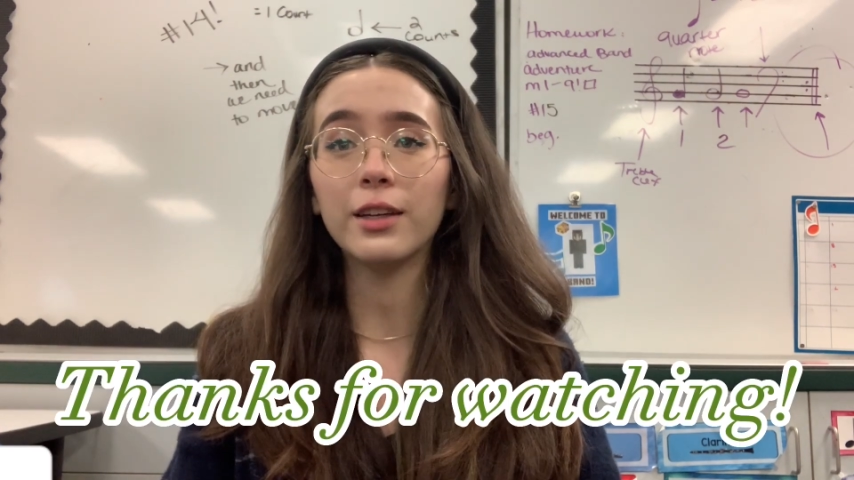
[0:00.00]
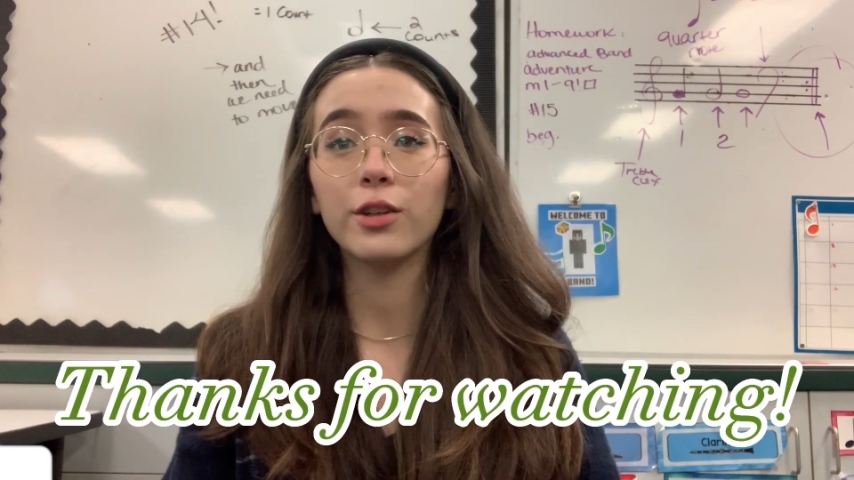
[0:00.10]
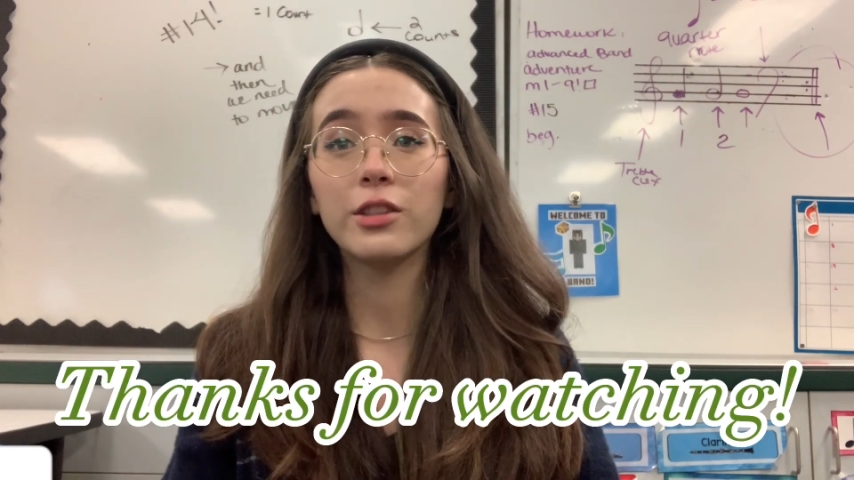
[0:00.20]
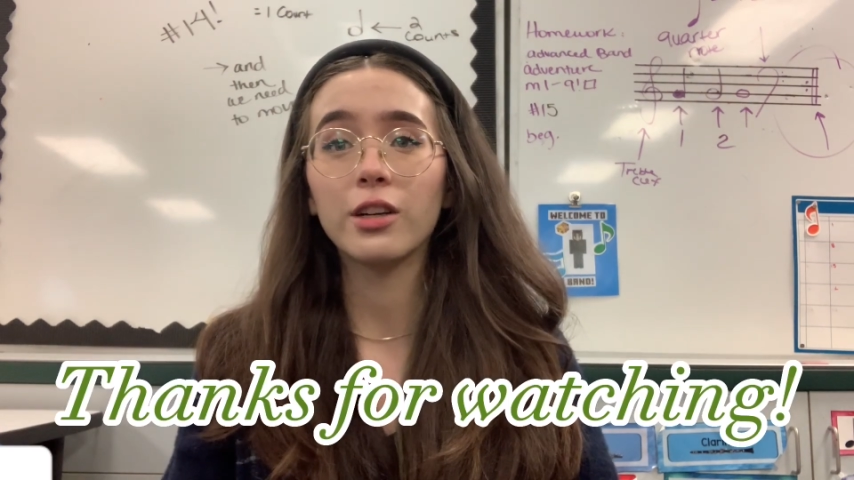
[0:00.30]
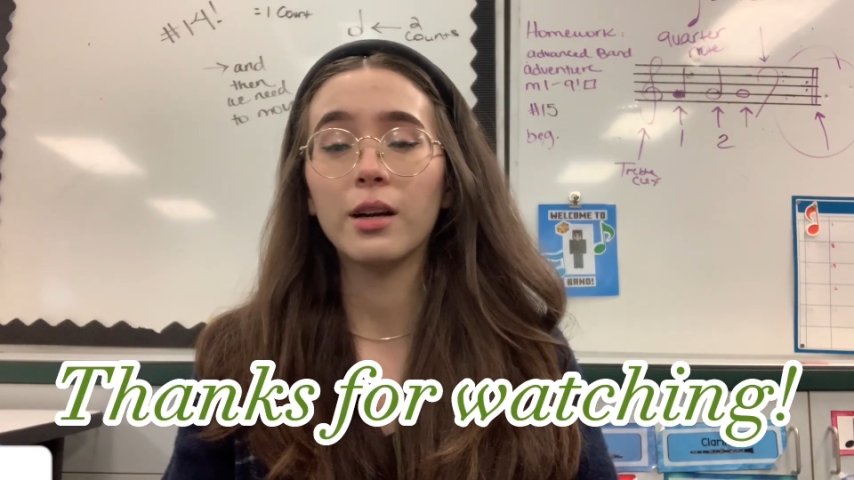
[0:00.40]

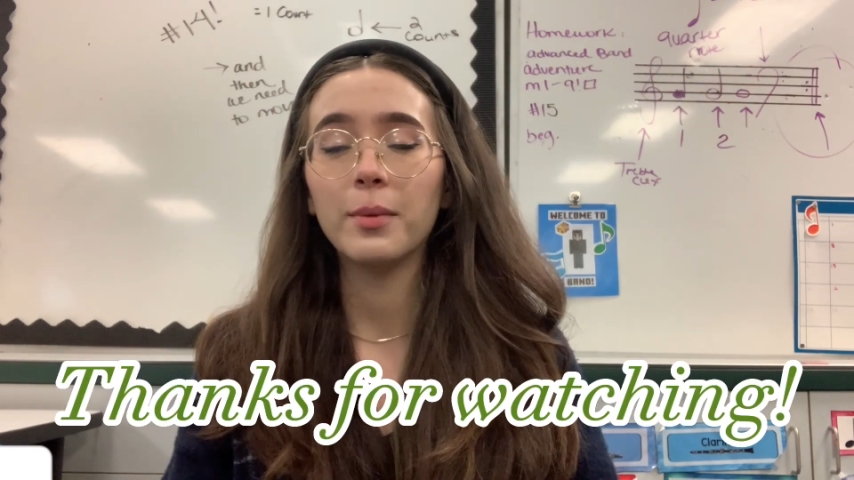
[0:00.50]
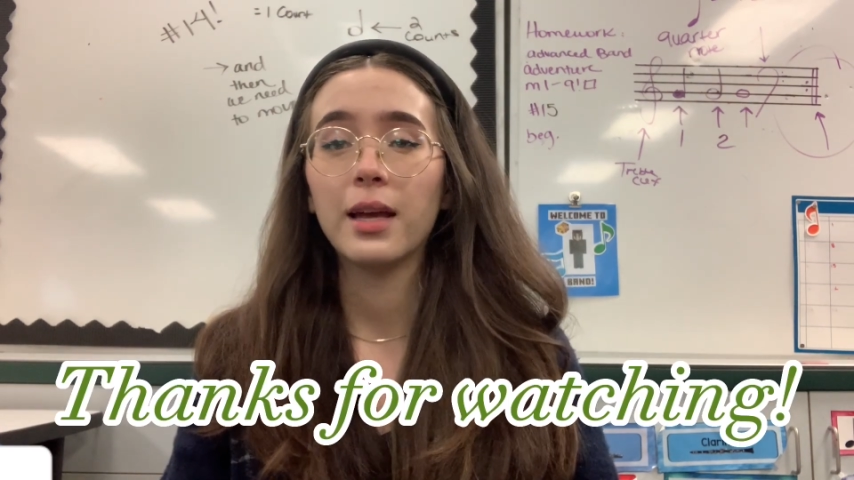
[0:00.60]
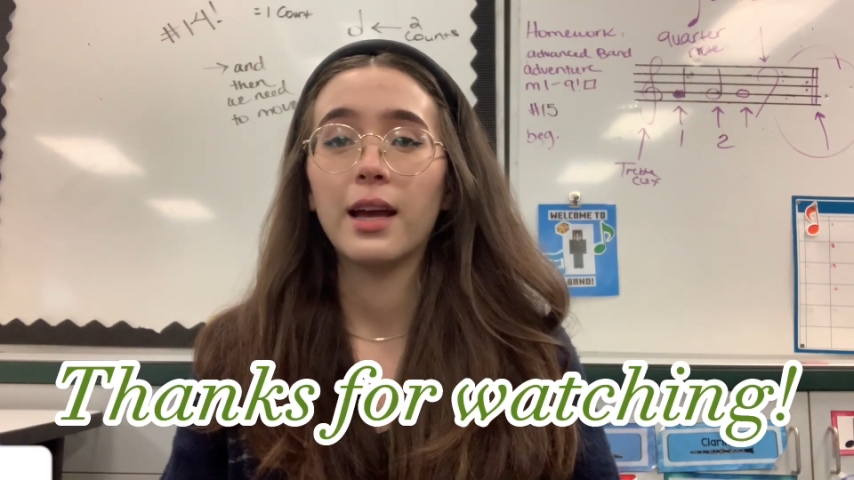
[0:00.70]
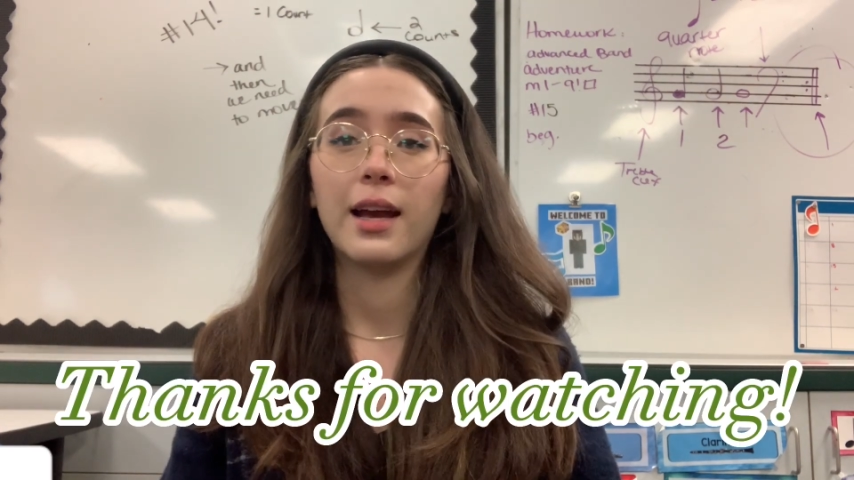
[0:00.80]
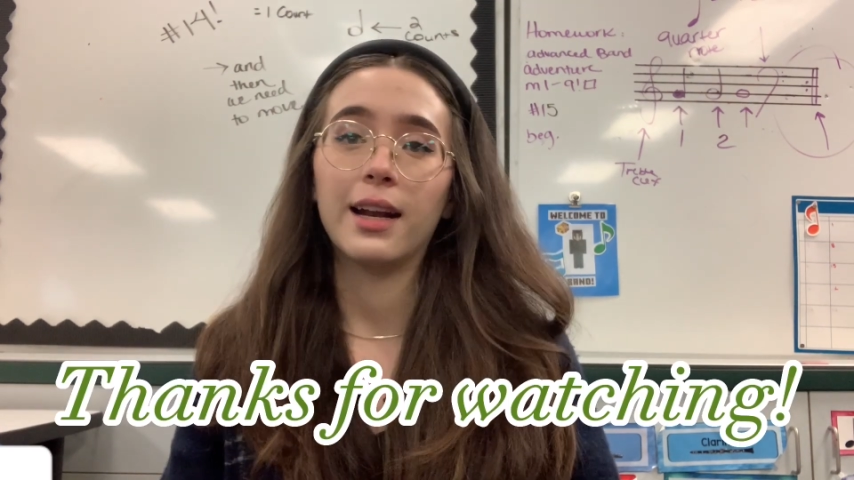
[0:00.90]
Good job,
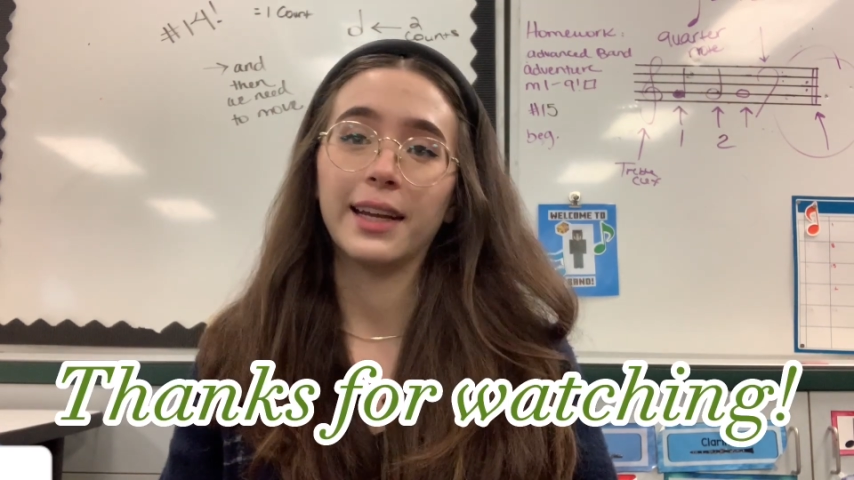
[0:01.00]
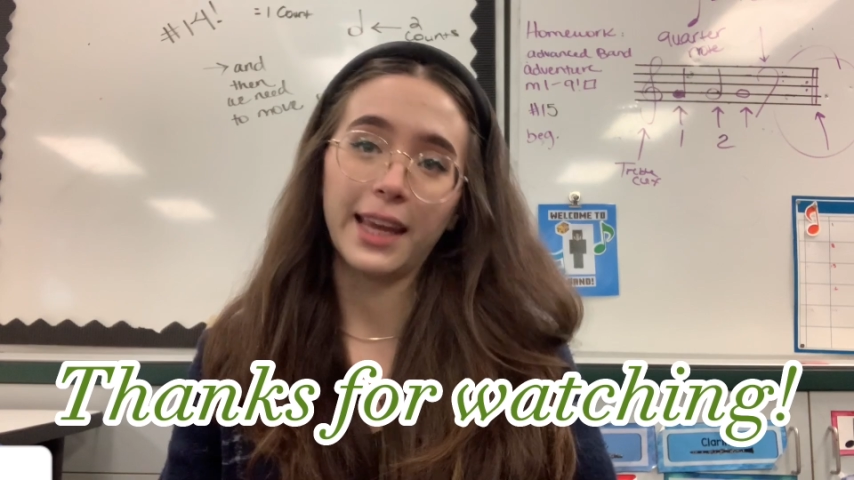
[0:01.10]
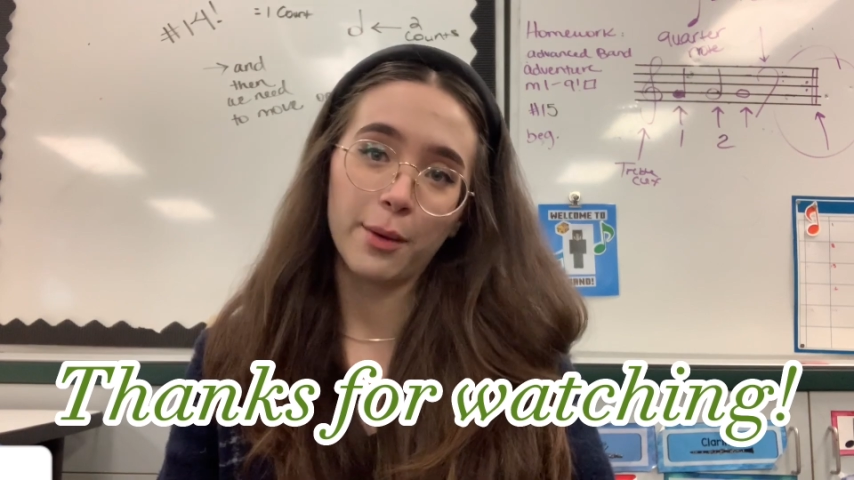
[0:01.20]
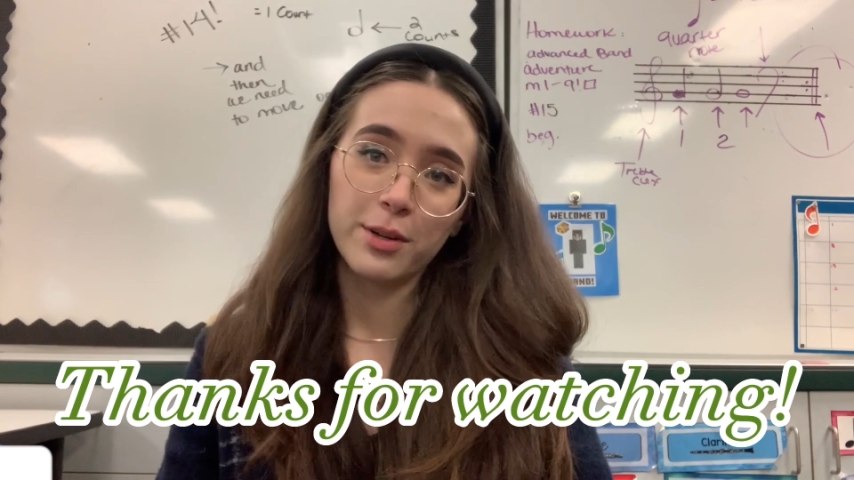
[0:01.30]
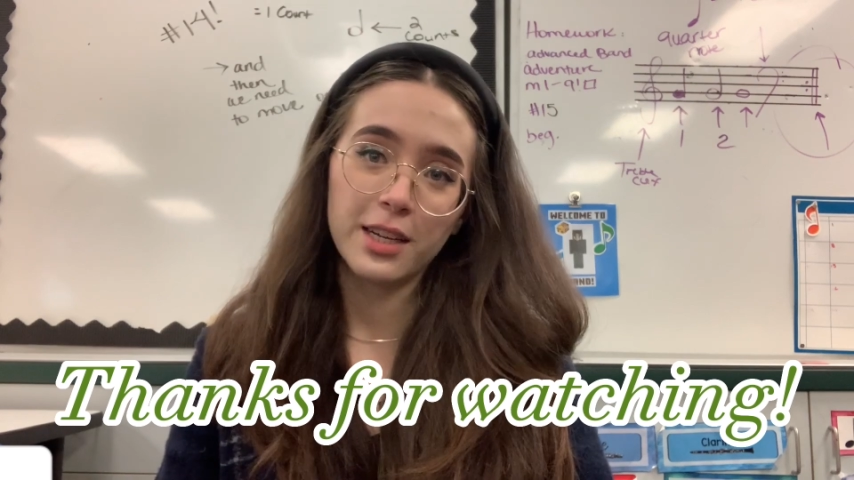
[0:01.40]
and I
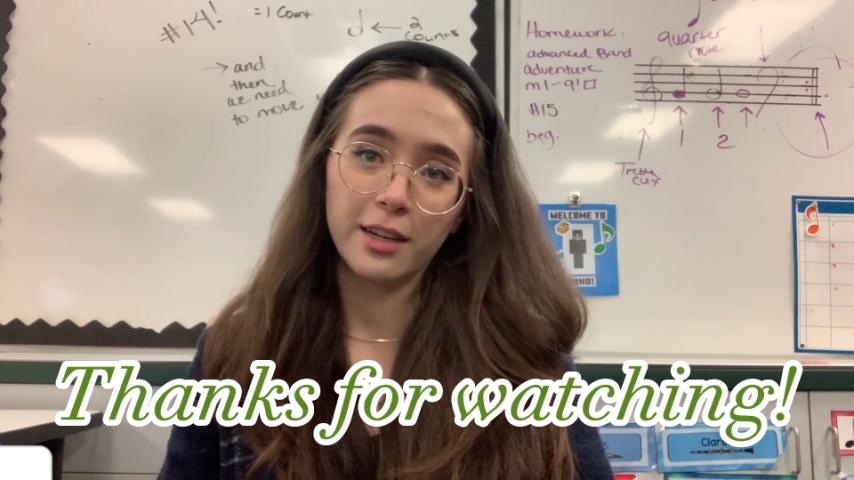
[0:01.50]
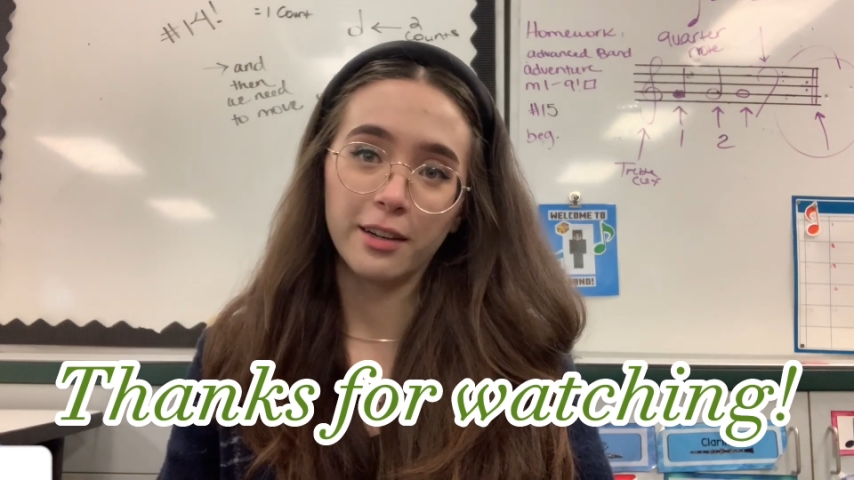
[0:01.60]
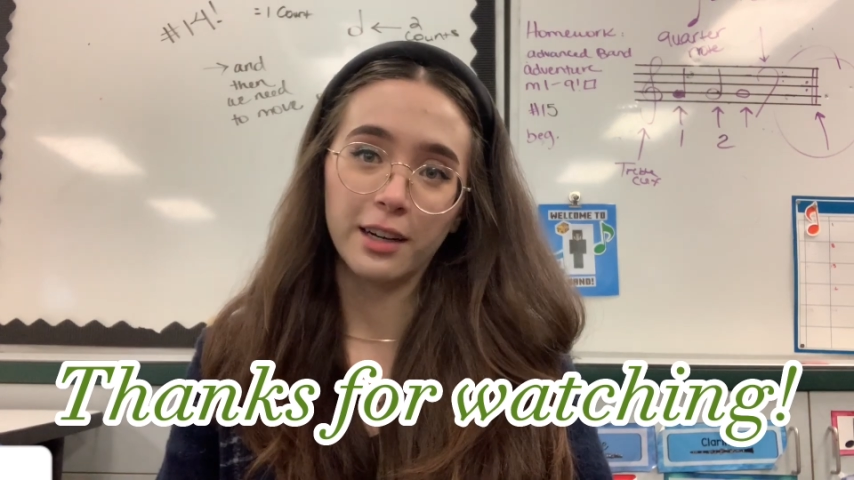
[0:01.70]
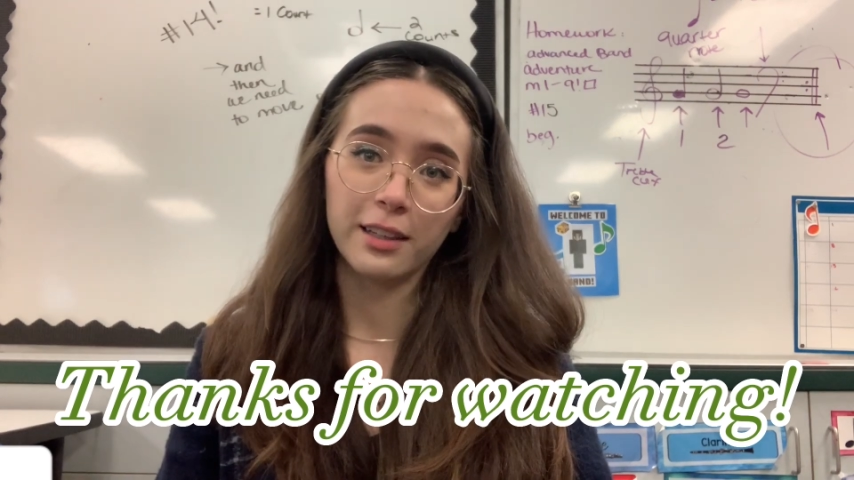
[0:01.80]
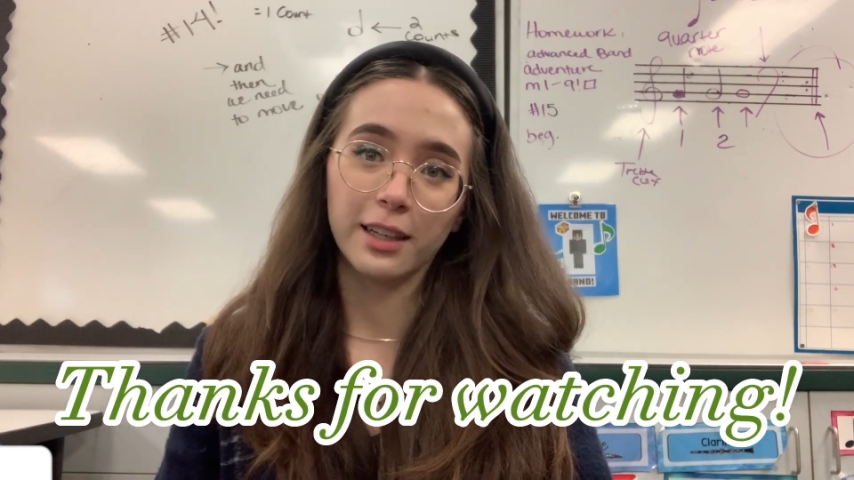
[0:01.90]
can't wait to hear
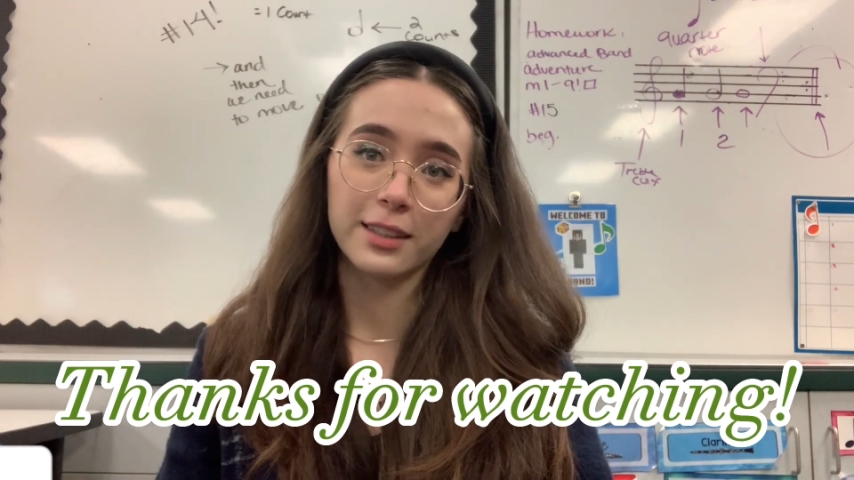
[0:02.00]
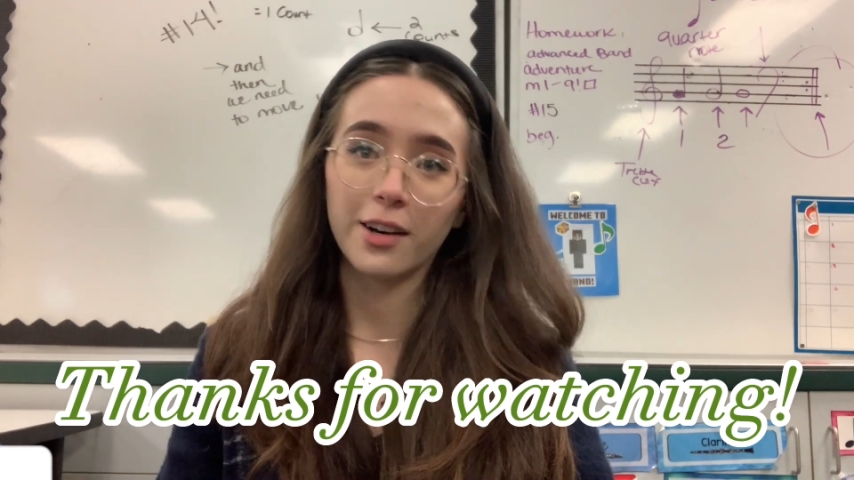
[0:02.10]
it in class.